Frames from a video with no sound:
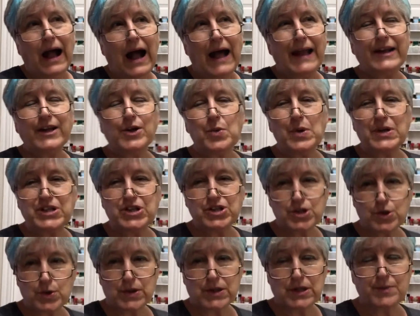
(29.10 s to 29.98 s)
I don't know what to
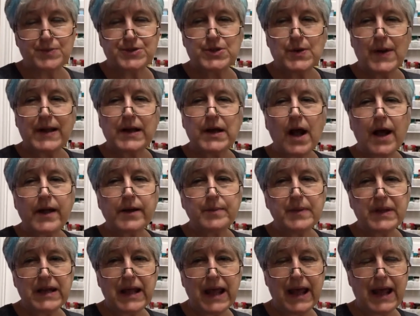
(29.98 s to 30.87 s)
do with them, so I cut
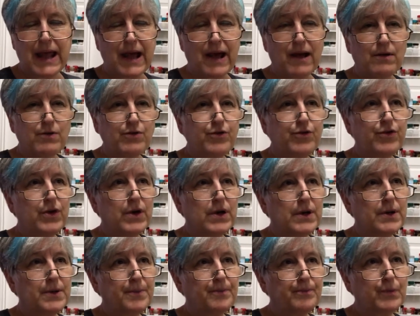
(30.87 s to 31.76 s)
them in half
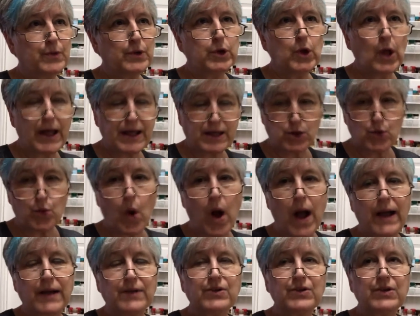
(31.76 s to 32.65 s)

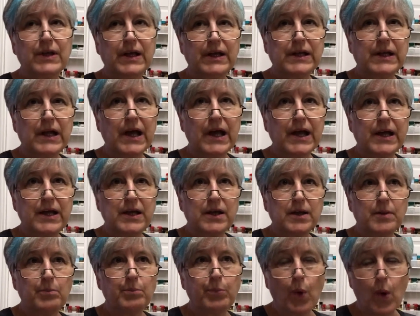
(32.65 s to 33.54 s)
lengthwise and
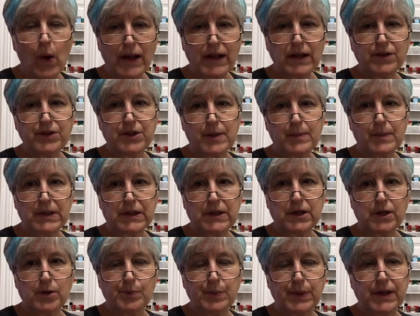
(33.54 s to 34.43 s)
I boiled them a
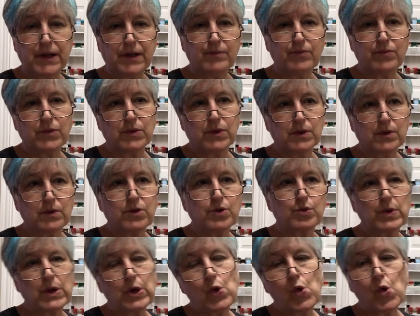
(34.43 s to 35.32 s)
little bit,
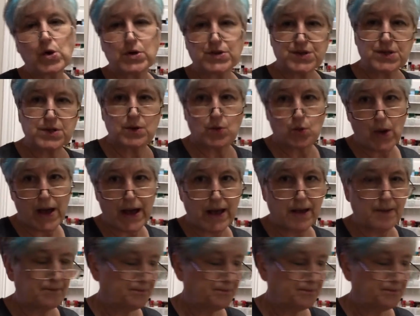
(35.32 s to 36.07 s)
three quarters of the way.